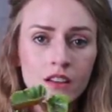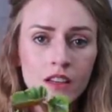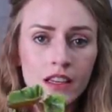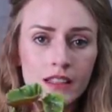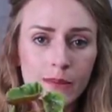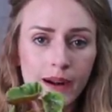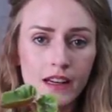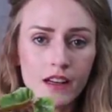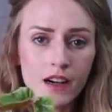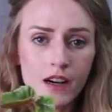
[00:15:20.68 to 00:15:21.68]
he's ready
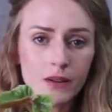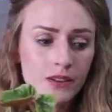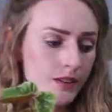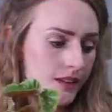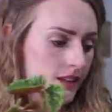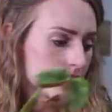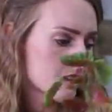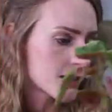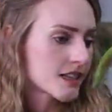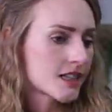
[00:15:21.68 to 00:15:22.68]
to go, so let's
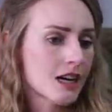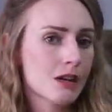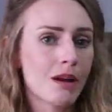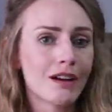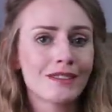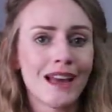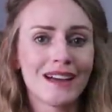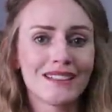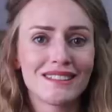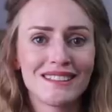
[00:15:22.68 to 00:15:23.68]
just not talk about that.